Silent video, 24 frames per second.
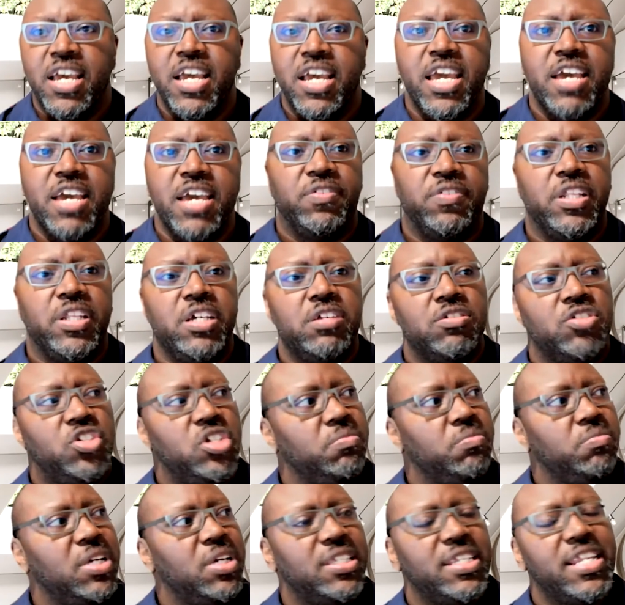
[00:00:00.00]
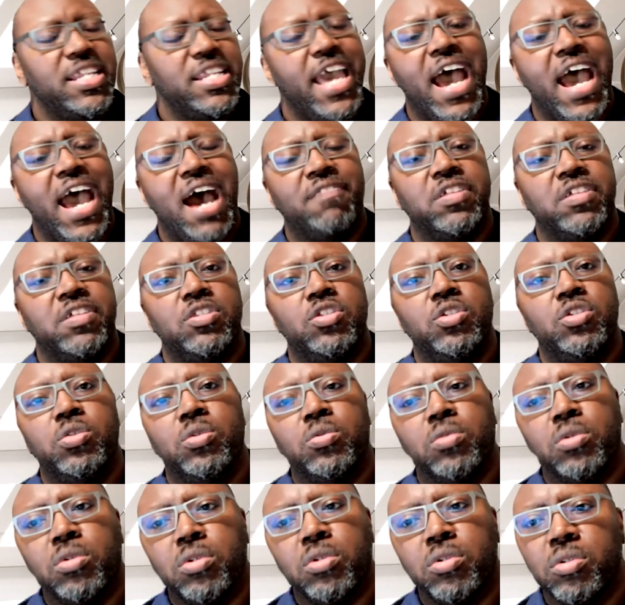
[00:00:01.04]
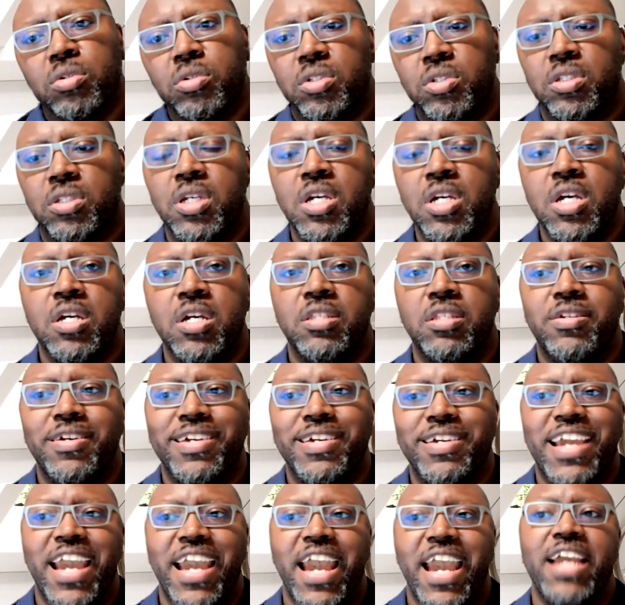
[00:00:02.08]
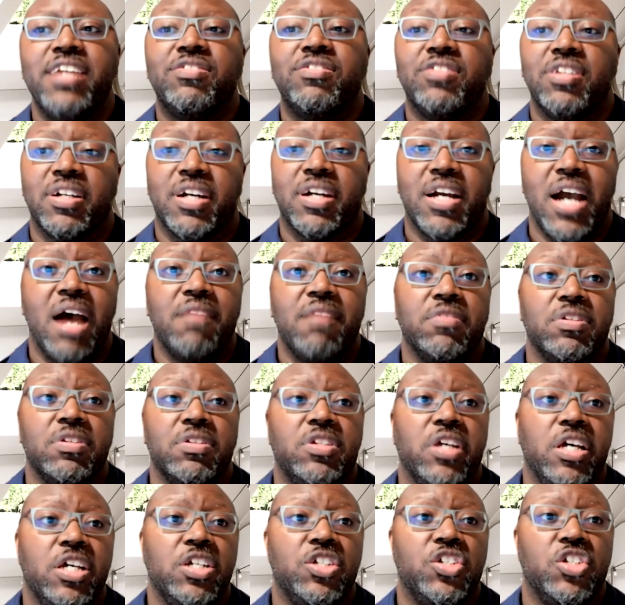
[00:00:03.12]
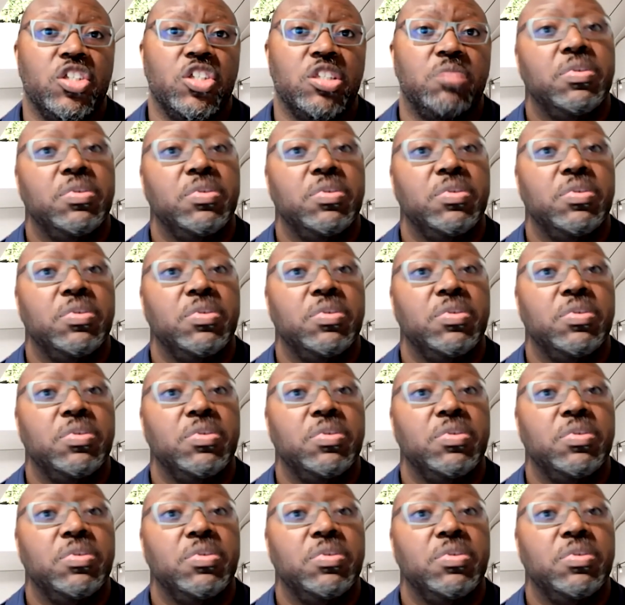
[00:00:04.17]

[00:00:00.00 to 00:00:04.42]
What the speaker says: if leadership doesn't have the tools to engage in the conversations